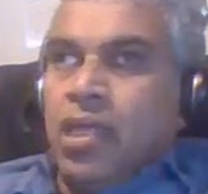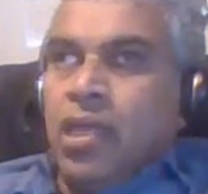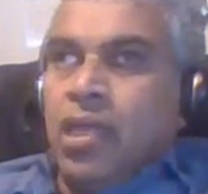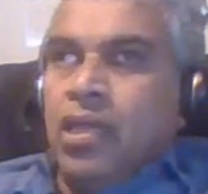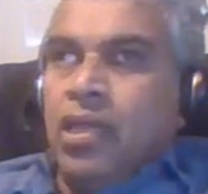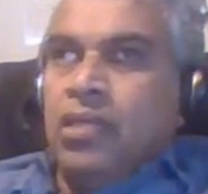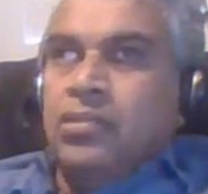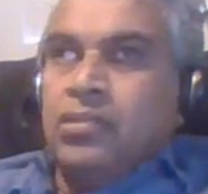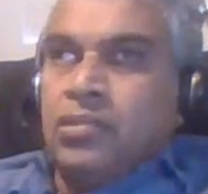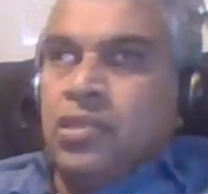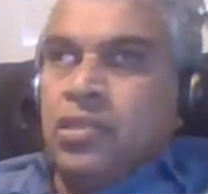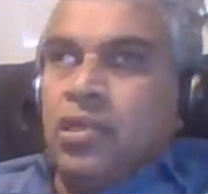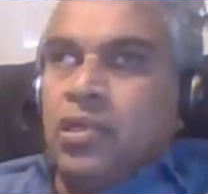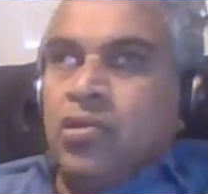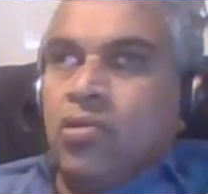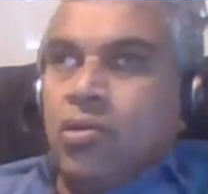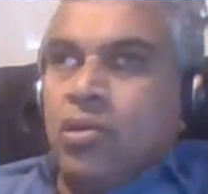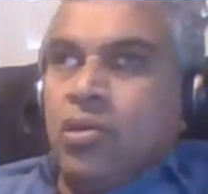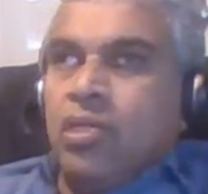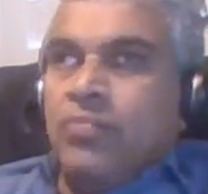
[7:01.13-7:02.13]
has a
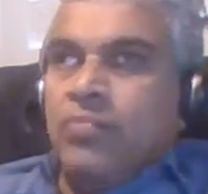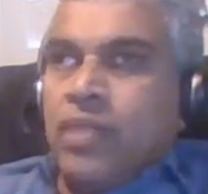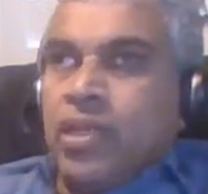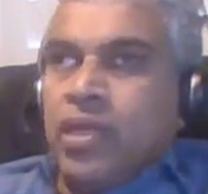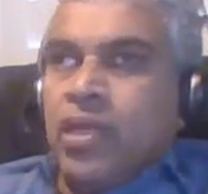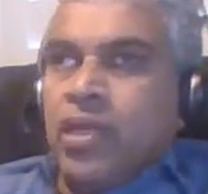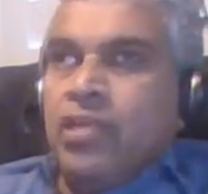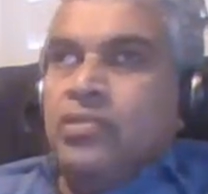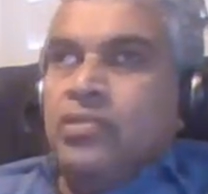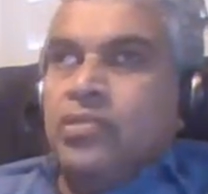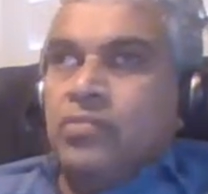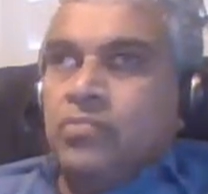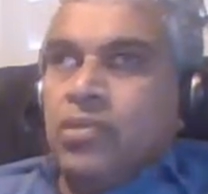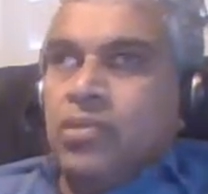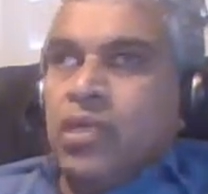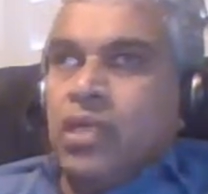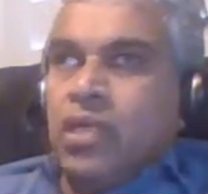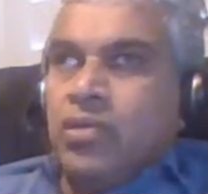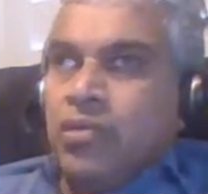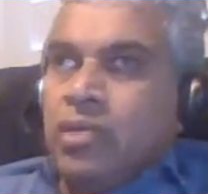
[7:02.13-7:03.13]
clocking mechanism,
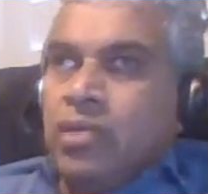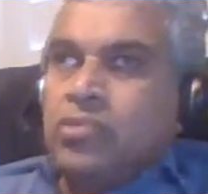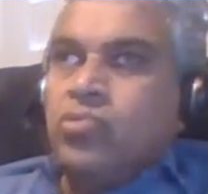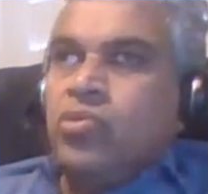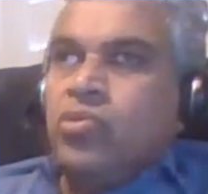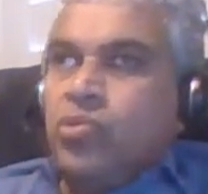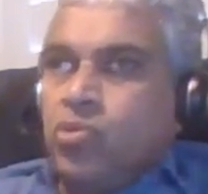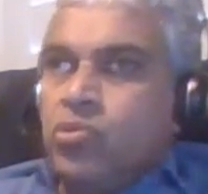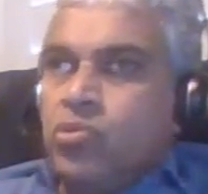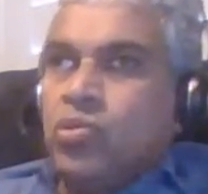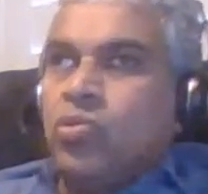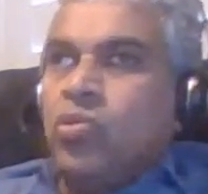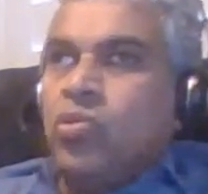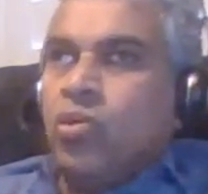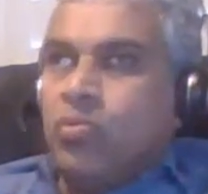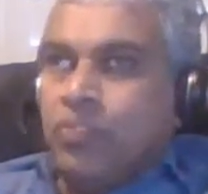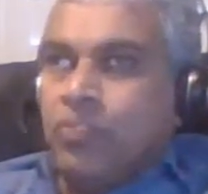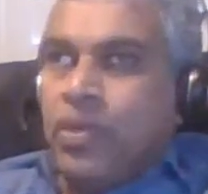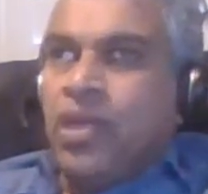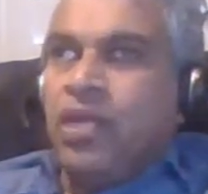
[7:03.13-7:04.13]
and we actually know the
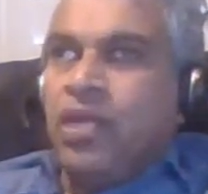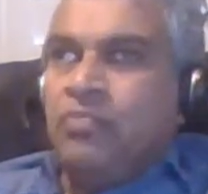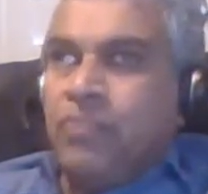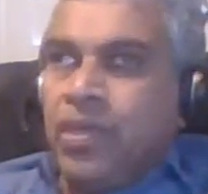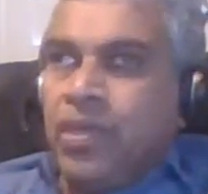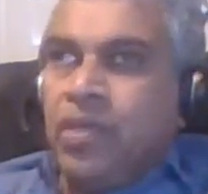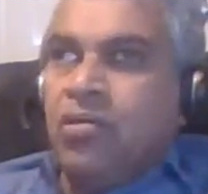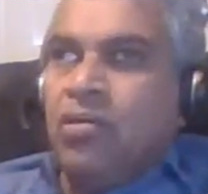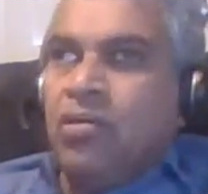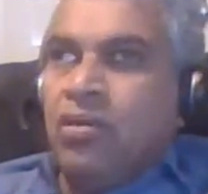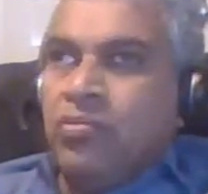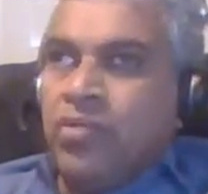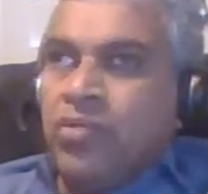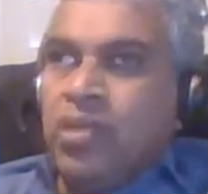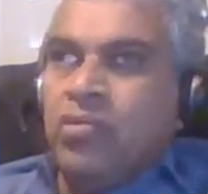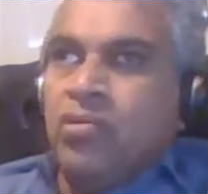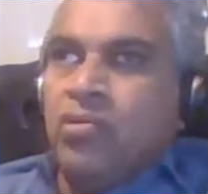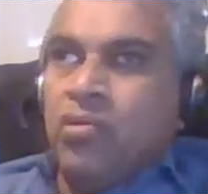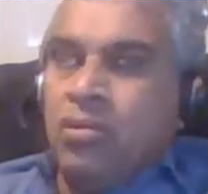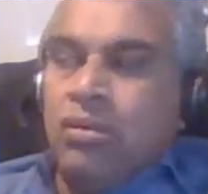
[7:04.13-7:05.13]
PDT
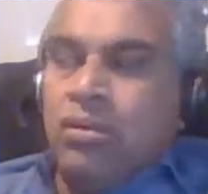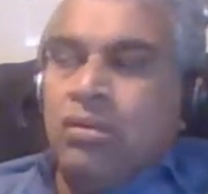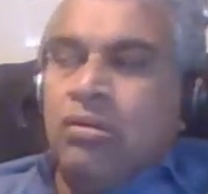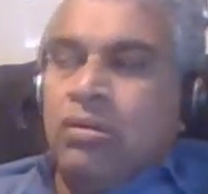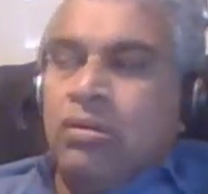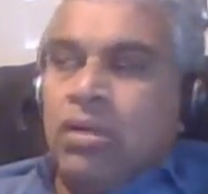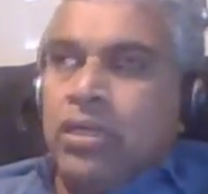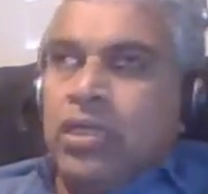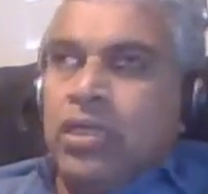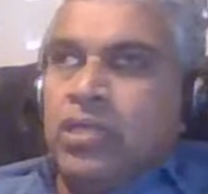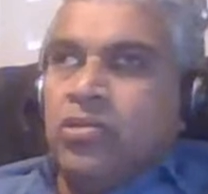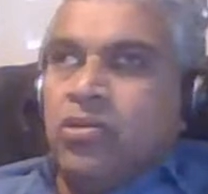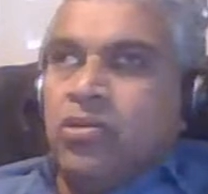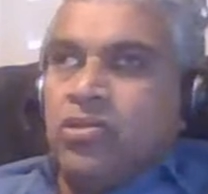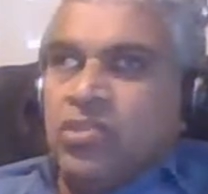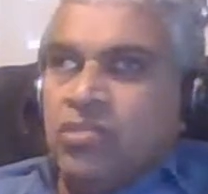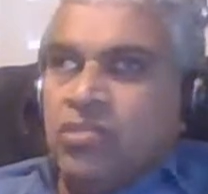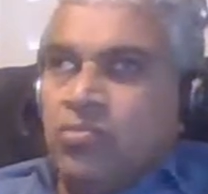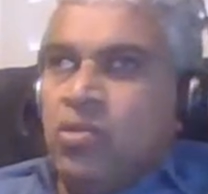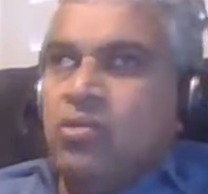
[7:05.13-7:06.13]
already
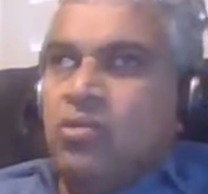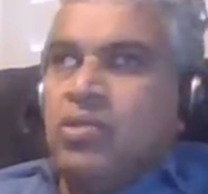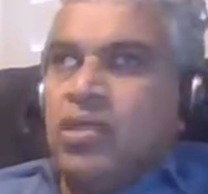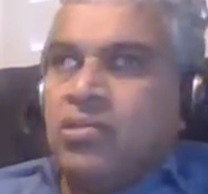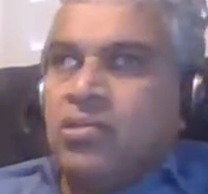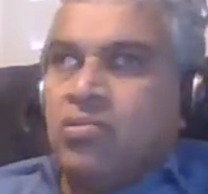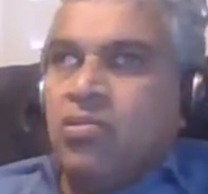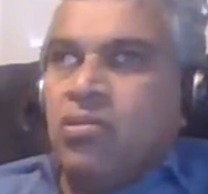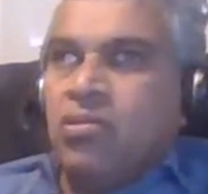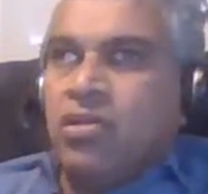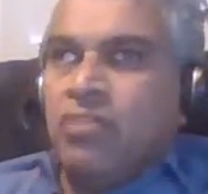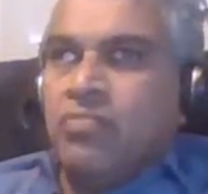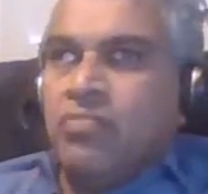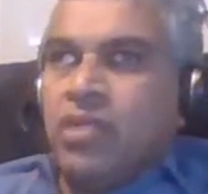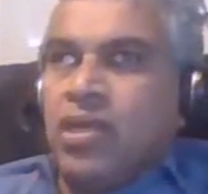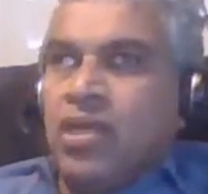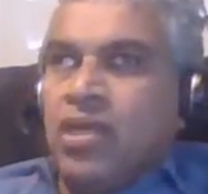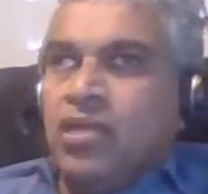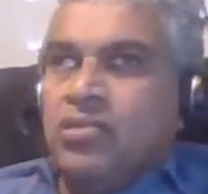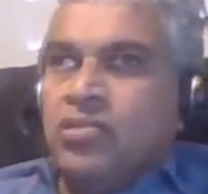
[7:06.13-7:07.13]
talks about that clocking
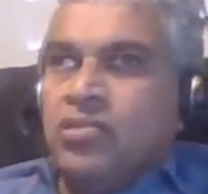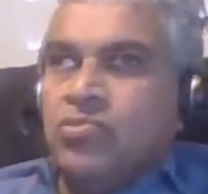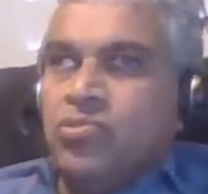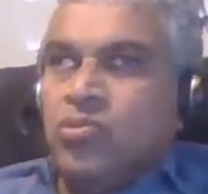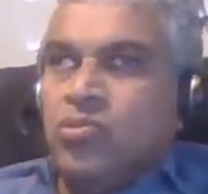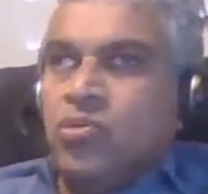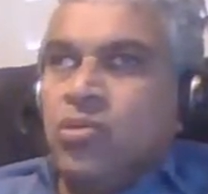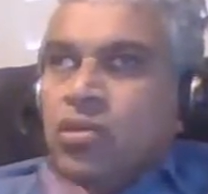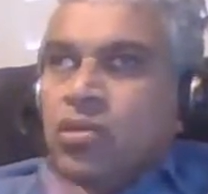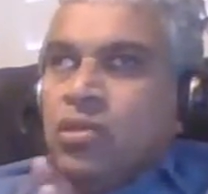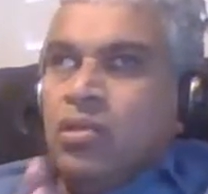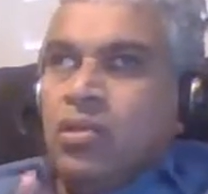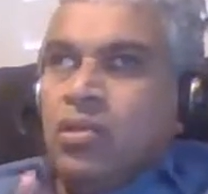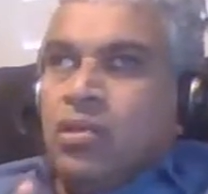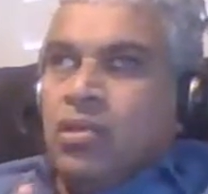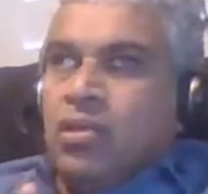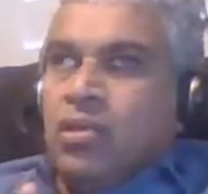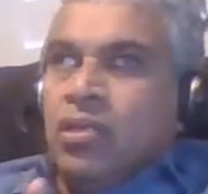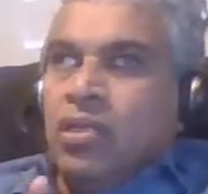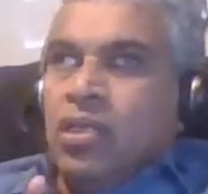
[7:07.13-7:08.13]
mechanism. So
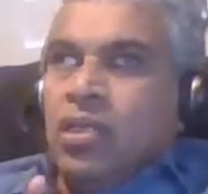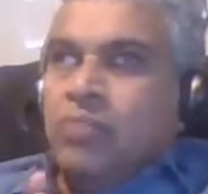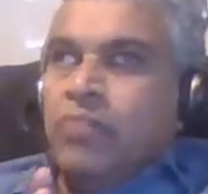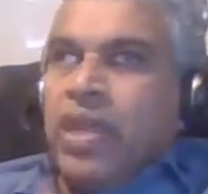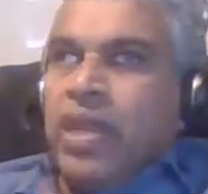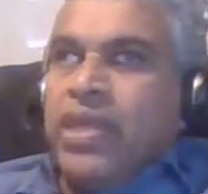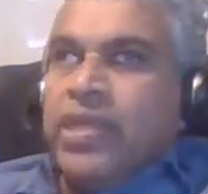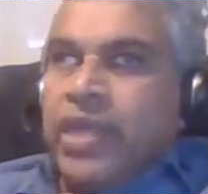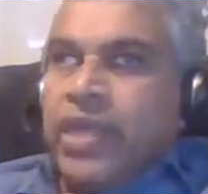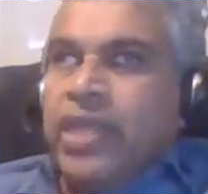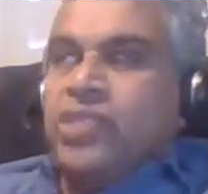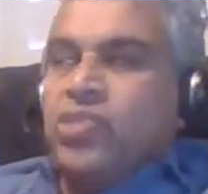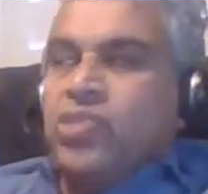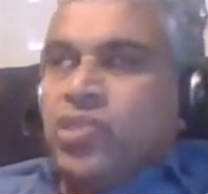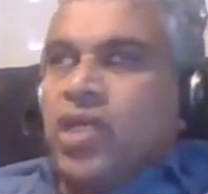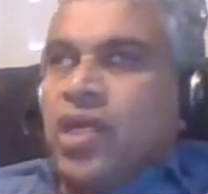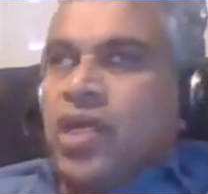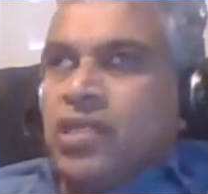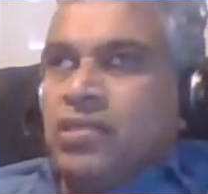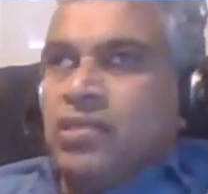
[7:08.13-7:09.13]
it
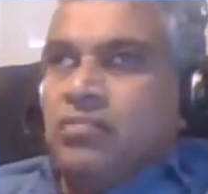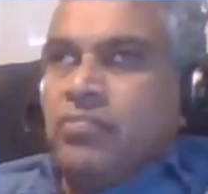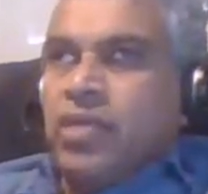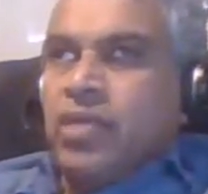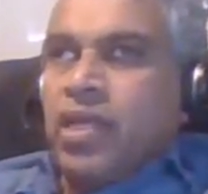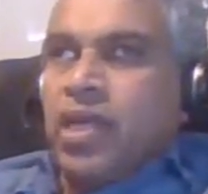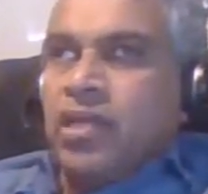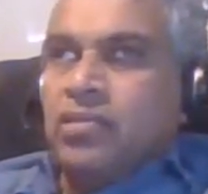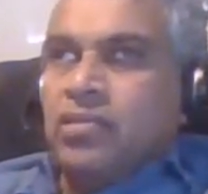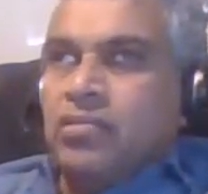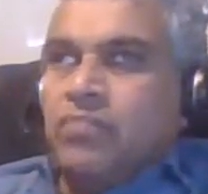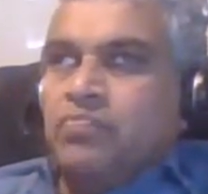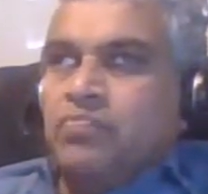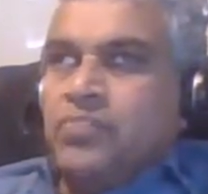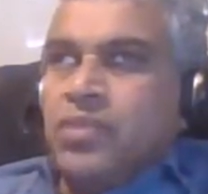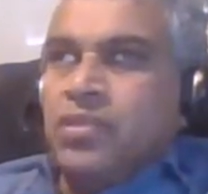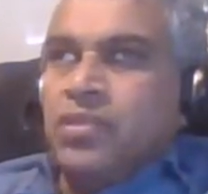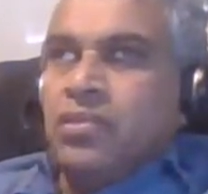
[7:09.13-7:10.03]
maintains that mechanism.